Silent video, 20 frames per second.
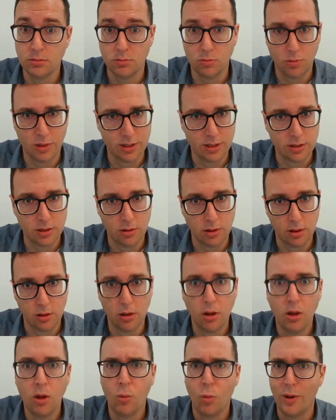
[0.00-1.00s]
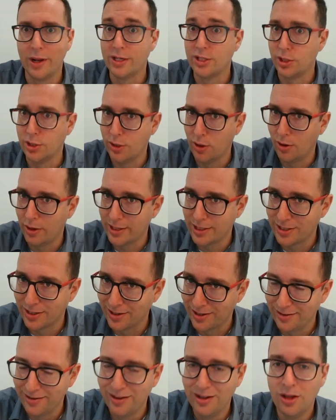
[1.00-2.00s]
99, 1 to 19.
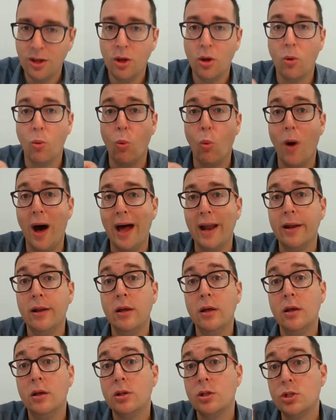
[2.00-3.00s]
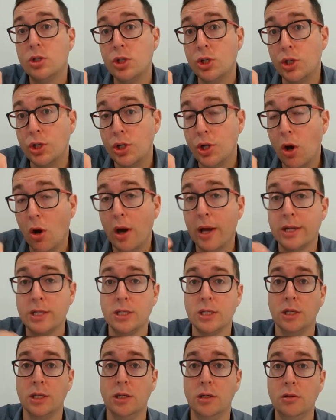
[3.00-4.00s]
1 to
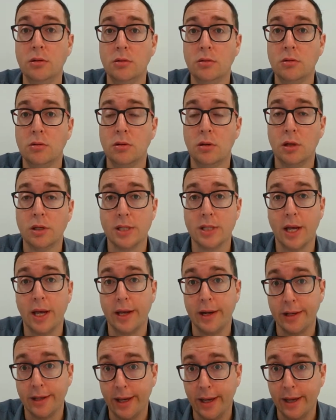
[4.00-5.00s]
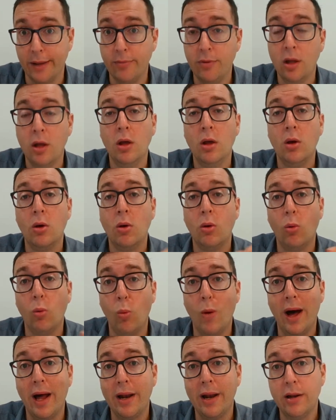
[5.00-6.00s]
19, I'll say it again,
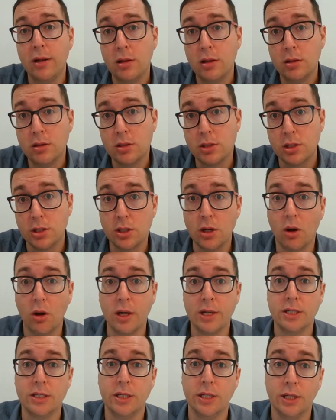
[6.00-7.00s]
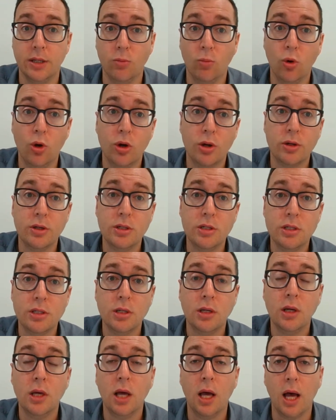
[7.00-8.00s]
1 to 19 workers
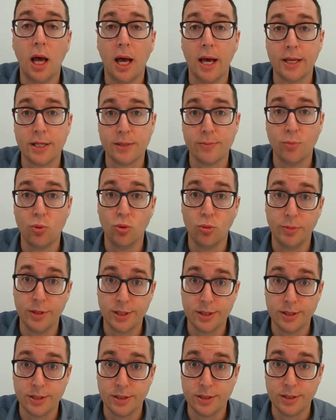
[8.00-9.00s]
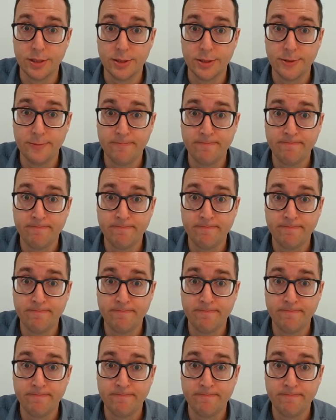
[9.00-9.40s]
are small businesses.